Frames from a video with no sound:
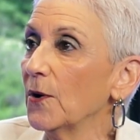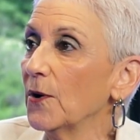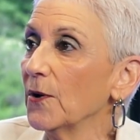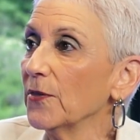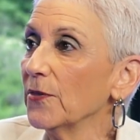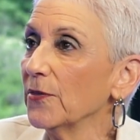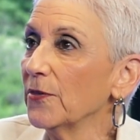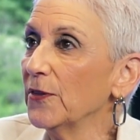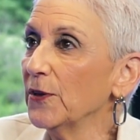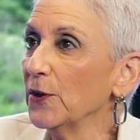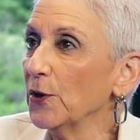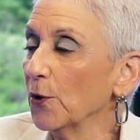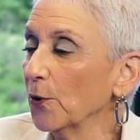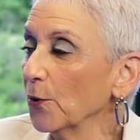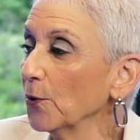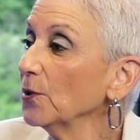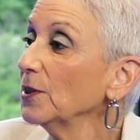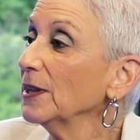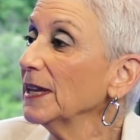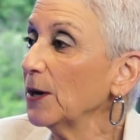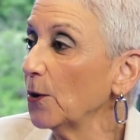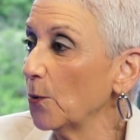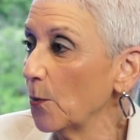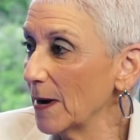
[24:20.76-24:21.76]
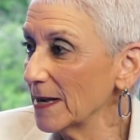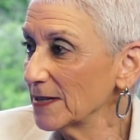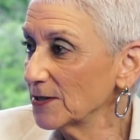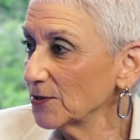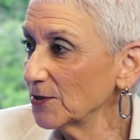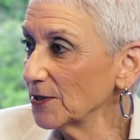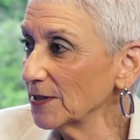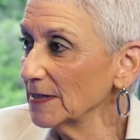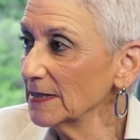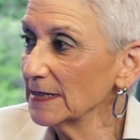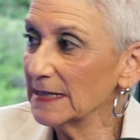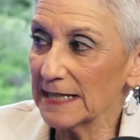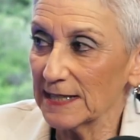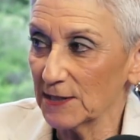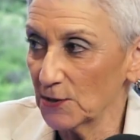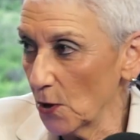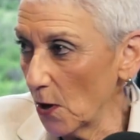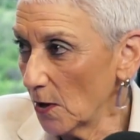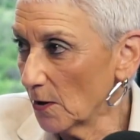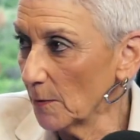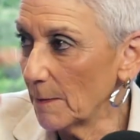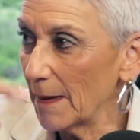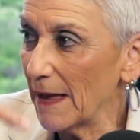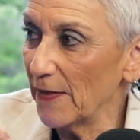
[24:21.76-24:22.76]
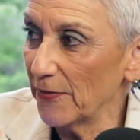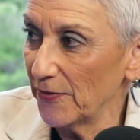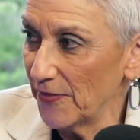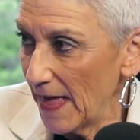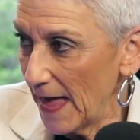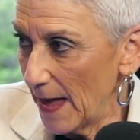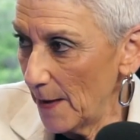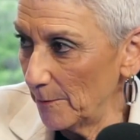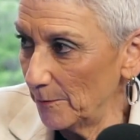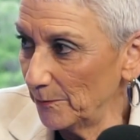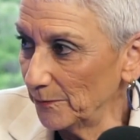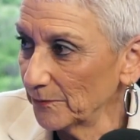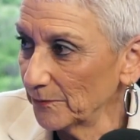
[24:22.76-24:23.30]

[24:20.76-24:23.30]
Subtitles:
the early questions, it's all about them.